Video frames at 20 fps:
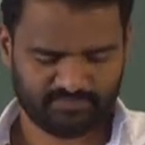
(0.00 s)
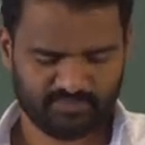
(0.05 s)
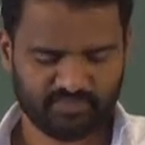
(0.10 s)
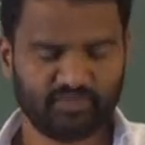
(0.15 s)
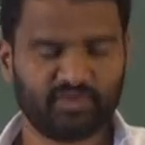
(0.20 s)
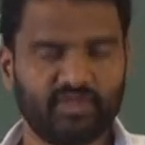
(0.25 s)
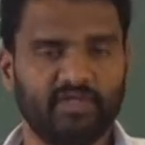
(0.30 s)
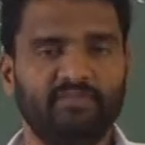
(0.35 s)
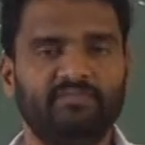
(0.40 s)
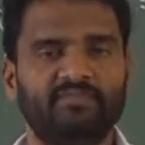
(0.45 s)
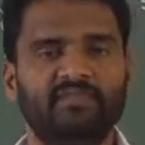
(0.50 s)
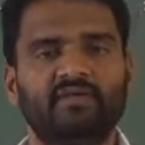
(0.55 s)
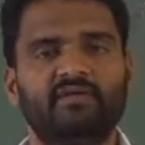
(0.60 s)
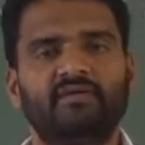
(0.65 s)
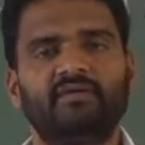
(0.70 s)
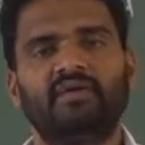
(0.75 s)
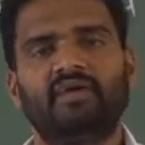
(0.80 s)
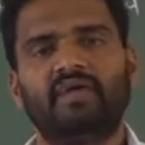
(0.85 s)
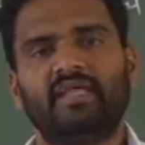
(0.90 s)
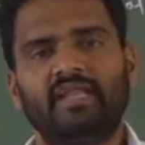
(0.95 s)
Okay,
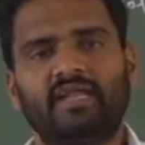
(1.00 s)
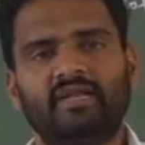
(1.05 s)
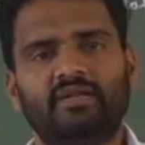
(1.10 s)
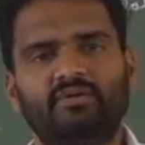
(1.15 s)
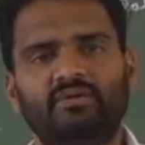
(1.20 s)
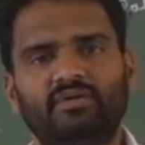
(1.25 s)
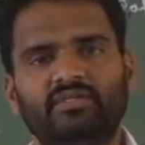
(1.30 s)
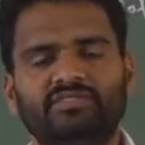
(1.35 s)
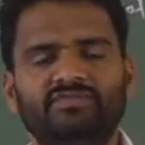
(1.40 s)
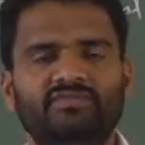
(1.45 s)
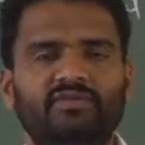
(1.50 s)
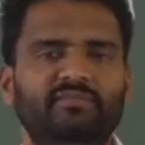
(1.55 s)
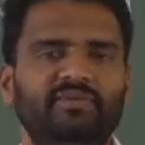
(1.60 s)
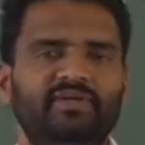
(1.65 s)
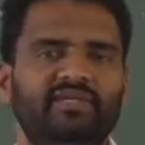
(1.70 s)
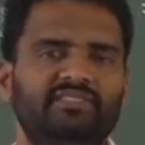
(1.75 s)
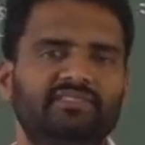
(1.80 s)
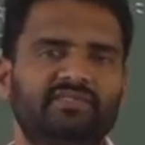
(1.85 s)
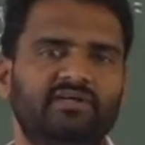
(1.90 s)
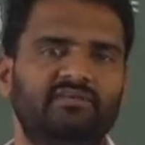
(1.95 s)
electrons will be
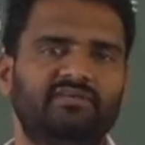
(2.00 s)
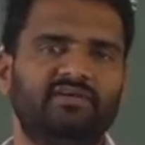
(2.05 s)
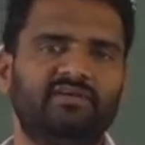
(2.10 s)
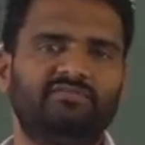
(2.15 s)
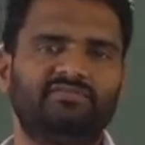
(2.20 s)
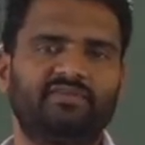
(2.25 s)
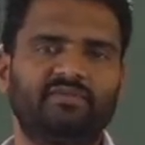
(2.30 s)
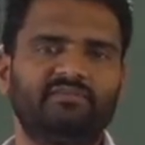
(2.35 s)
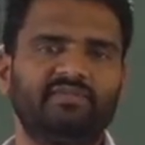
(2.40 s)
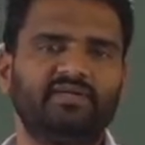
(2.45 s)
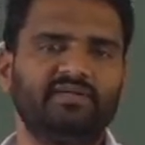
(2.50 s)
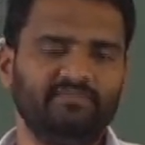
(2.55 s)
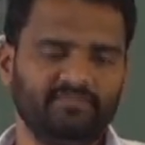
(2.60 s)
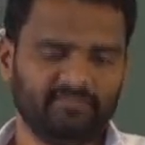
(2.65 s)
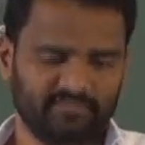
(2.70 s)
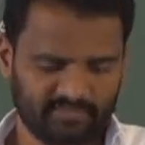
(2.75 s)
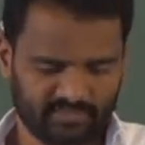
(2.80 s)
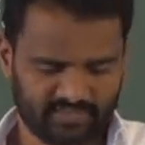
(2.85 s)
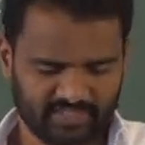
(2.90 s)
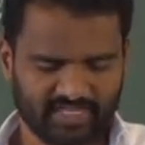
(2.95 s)
discovered from the
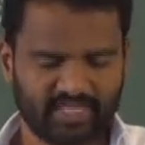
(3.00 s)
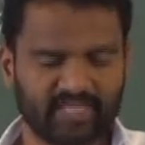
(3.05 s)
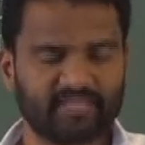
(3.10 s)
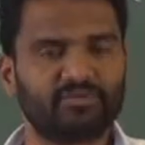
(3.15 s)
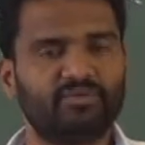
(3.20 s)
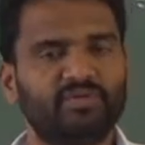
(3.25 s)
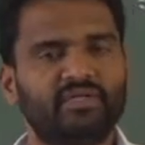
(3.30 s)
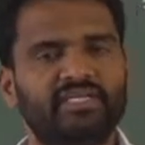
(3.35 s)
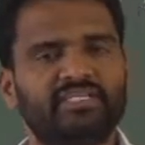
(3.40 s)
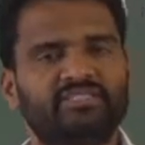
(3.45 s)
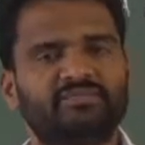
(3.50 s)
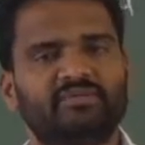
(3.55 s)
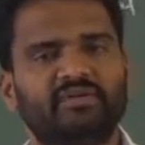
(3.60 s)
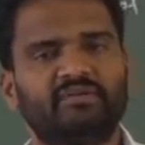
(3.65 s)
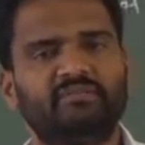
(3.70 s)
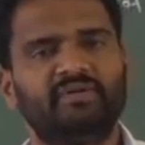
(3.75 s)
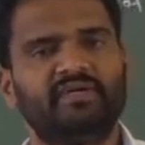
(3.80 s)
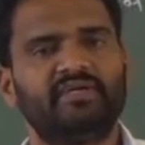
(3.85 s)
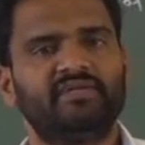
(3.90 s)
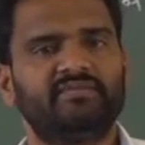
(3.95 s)
cathode ray
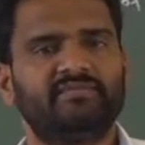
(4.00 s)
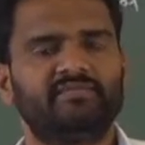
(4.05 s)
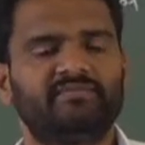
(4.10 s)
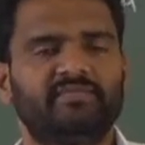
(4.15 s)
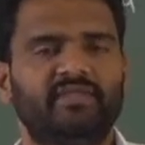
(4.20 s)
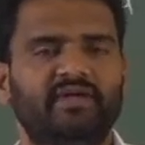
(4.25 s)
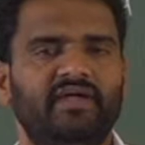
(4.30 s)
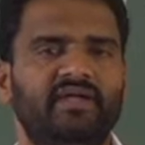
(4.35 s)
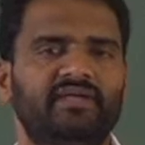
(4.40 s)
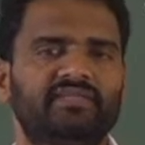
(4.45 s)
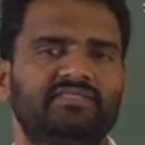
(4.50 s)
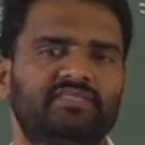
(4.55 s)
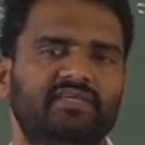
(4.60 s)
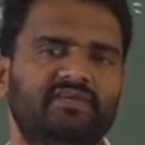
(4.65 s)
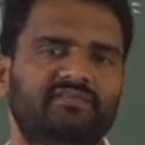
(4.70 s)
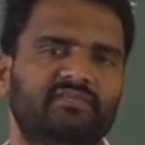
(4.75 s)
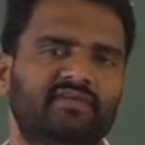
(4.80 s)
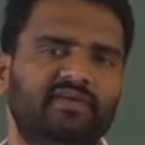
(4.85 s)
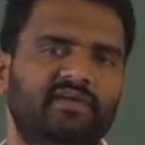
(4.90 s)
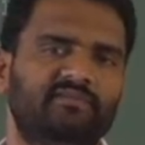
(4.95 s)
experiment, and
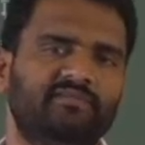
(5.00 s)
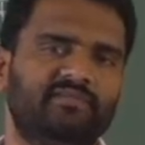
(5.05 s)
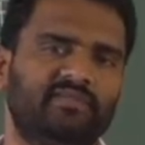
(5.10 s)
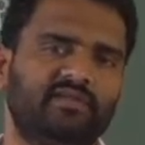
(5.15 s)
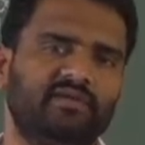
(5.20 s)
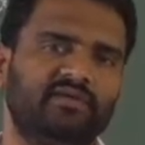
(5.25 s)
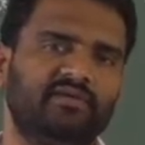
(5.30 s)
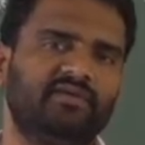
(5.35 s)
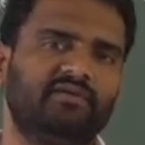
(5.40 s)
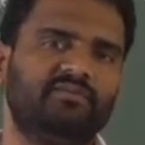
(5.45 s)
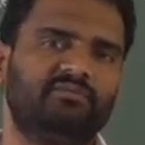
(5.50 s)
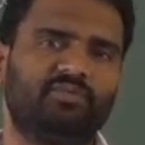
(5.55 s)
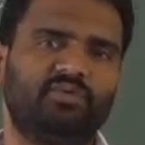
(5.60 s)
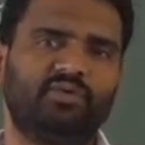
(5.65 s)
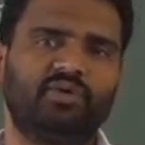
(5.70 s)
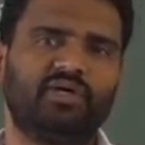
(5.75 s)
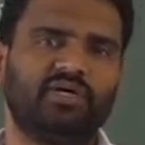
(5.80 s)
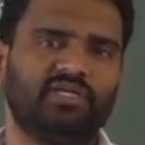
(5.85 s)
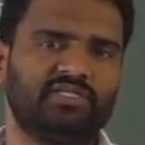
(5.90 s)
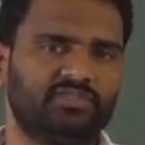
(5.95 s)
same way
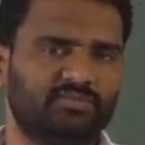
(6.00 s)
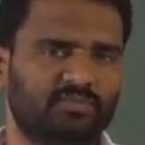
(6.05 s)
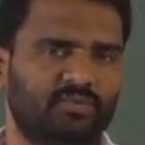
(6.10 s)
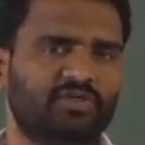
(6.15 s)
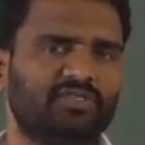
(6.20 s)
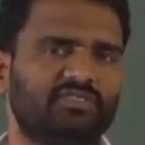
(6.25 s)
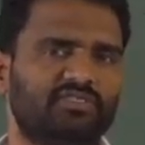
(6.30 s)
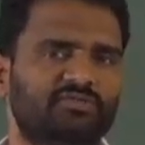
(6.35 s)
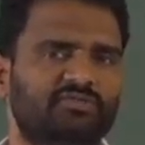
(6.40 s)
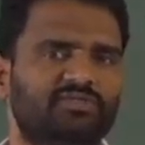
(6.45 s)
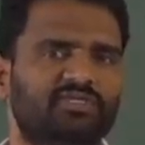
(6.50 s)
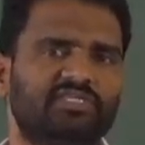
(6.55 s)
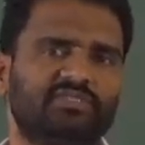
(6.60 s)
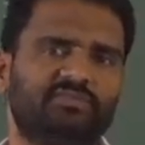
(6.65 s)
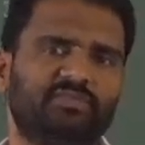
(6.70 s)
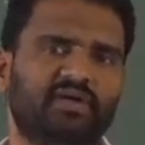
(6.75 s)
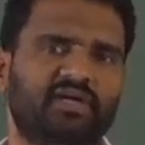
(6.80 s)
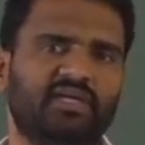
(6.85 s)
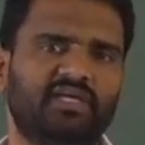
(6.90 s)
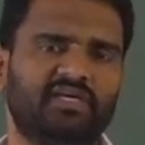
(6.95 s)
protons, positive charge
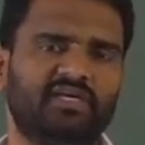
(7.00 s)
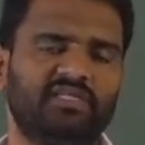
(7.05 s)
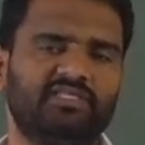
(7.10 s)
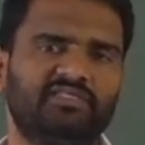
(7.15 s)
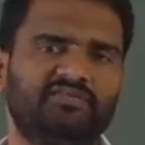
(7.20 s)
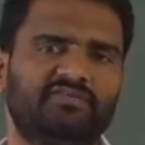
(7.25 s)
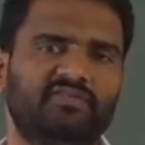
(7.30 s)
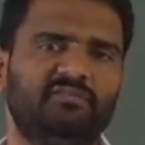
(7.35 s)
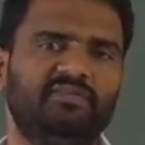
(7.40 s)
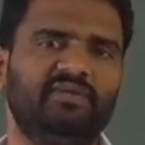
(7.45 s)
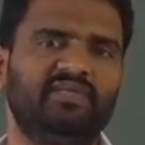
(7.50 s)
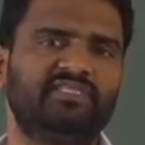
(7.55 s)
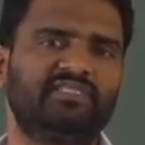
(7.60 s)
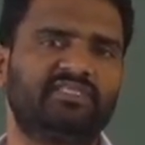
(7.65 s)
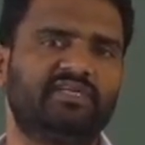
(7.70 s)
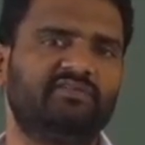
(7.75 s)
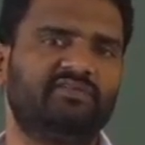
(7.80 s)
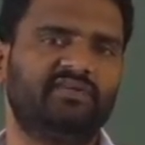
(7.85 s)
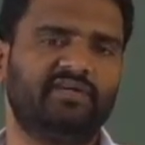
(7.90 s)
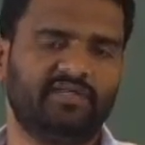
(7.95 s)
particles, will be
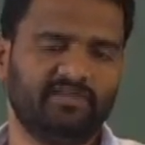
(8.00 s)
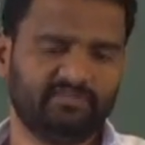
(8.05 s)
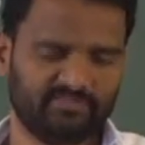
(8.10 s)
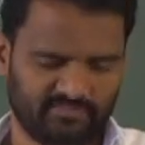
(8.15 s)
discovered